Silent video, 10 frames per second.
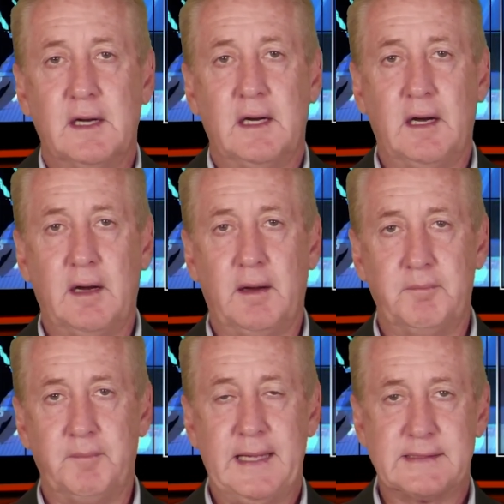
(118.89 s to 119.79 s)

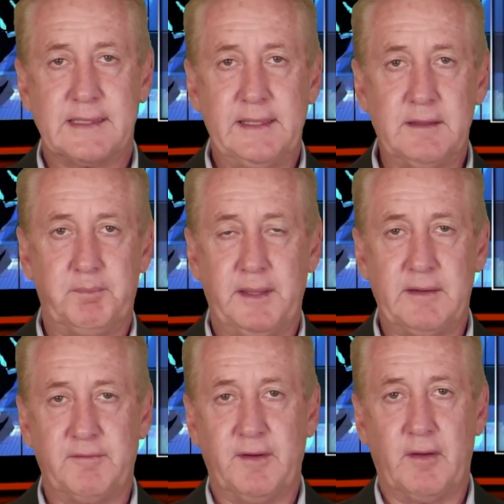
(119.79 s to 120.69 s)
as an
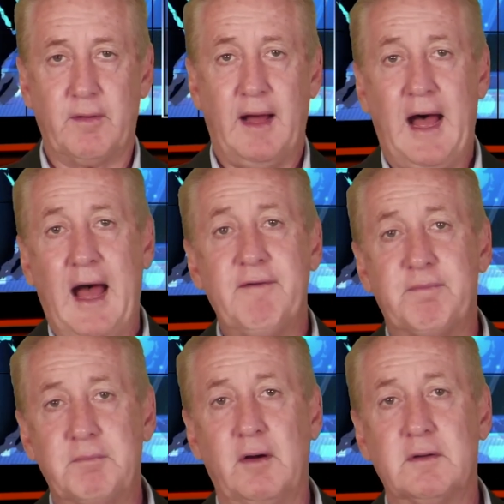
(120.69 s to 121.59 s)
independent voter, I've
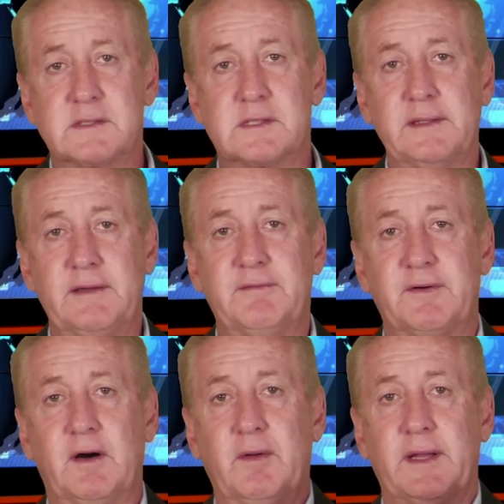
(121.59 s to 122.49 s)
mostly
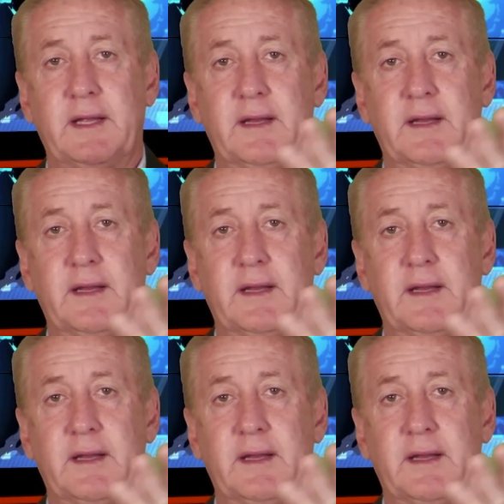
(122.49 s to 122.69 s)
voted